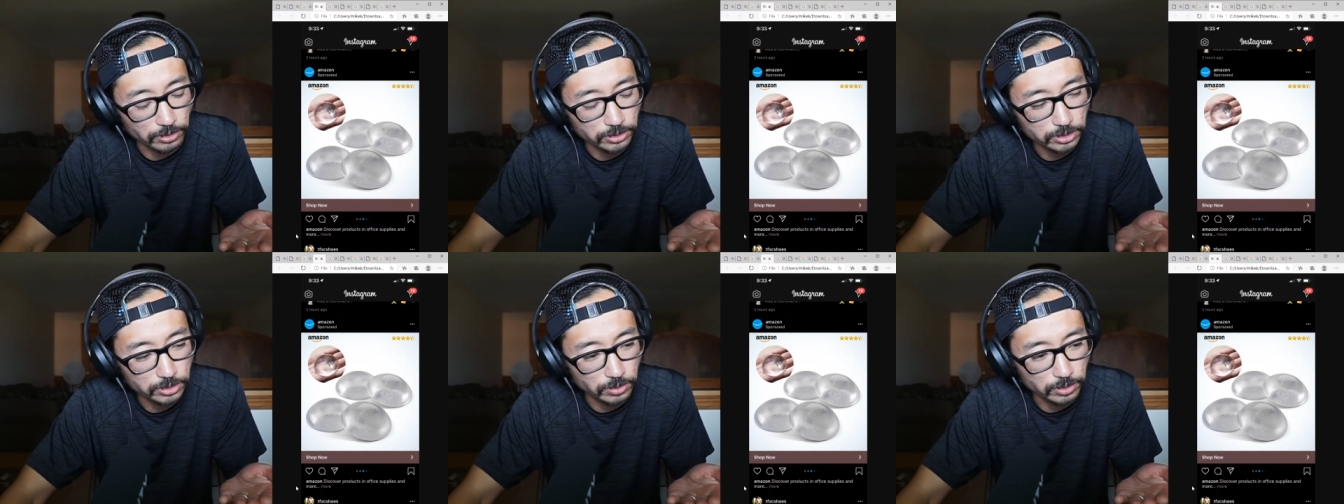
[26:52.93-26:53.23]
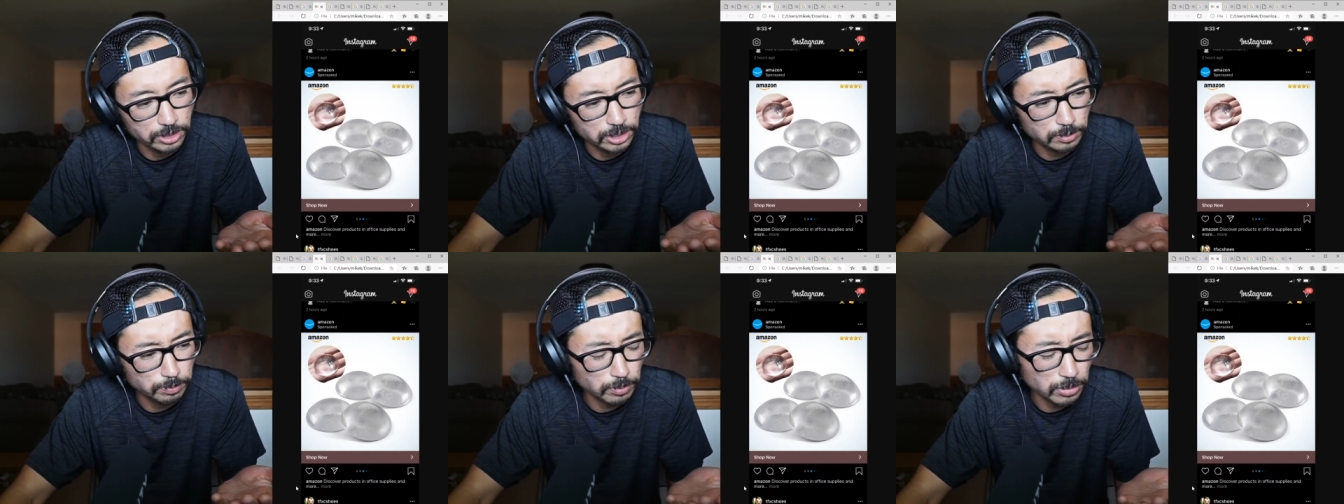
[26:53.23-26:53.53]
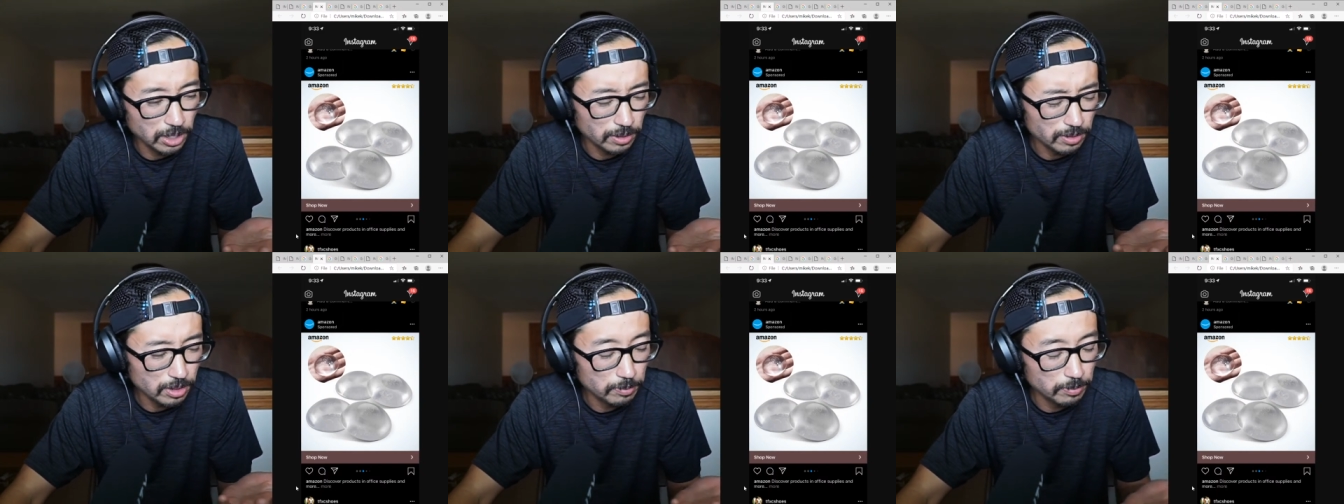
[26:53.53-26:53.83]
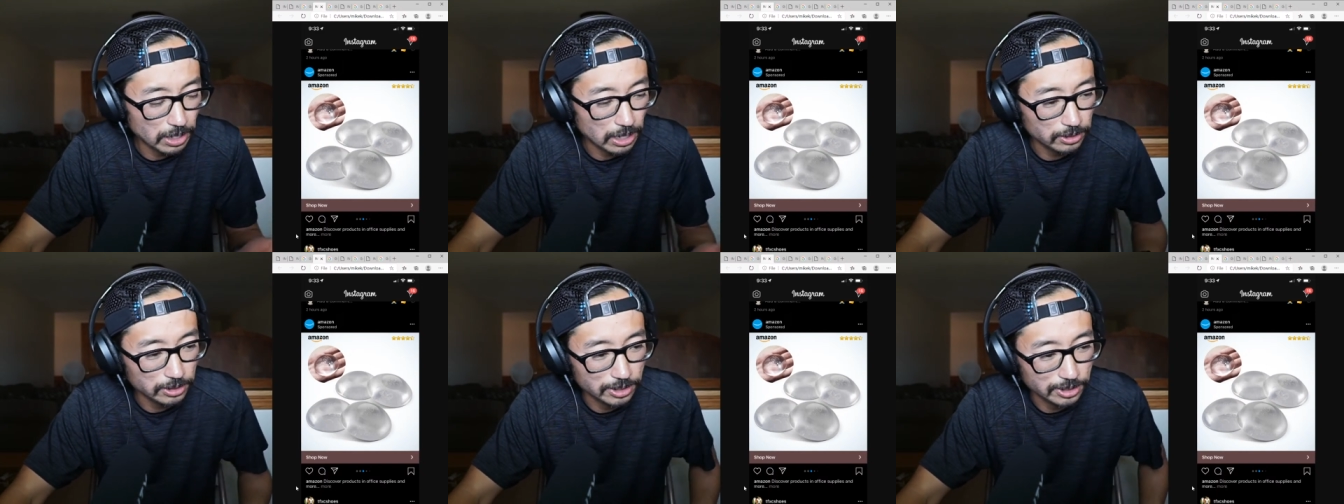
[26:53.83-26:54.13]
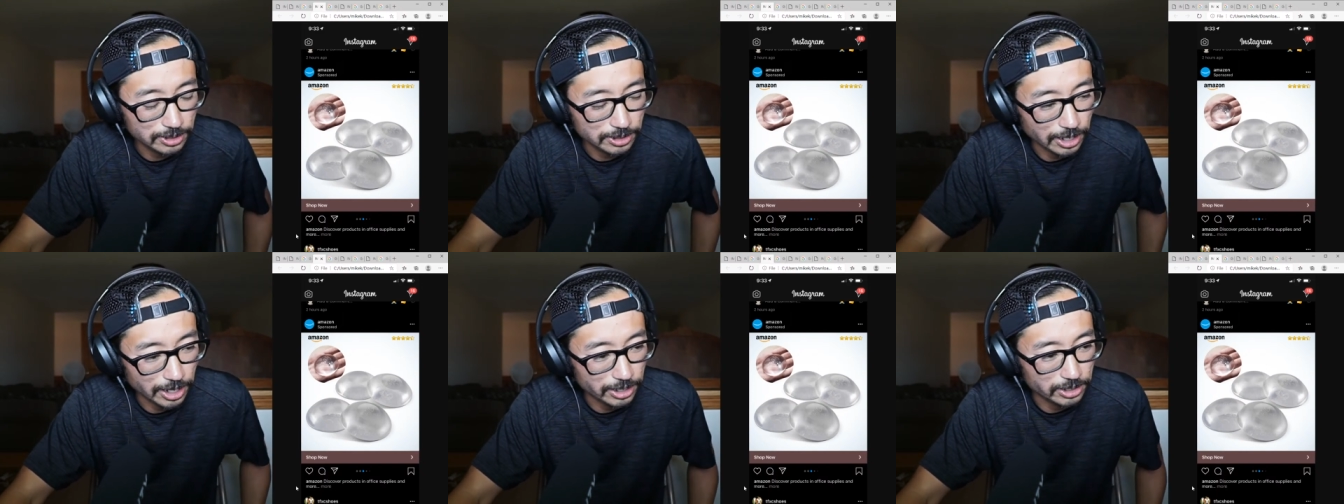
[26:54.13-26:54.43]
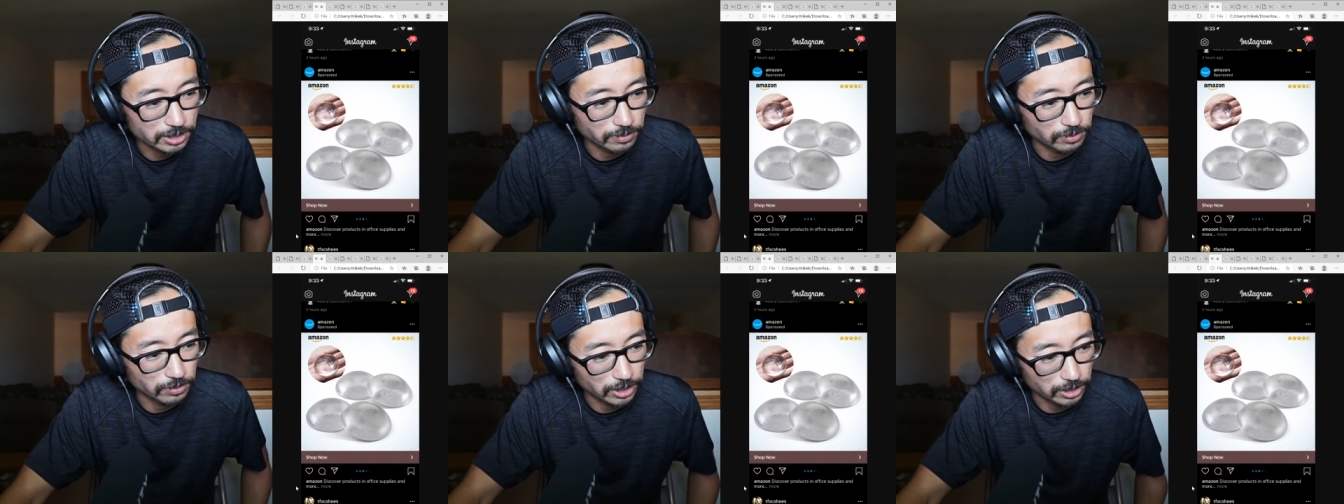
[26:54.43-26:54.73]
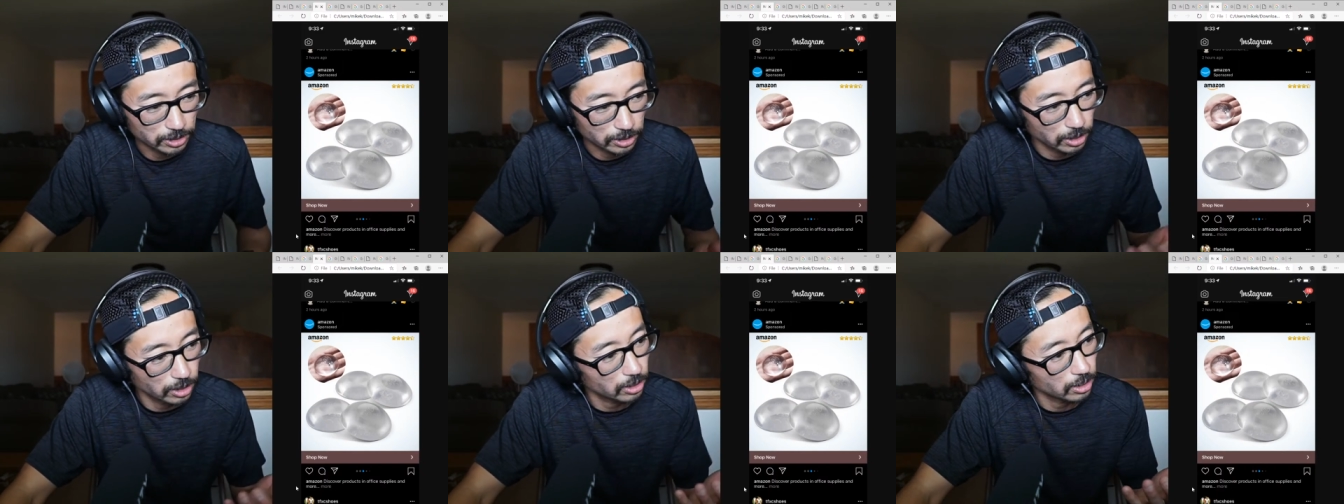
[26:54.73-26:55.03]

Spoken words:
So it's probably about the size of like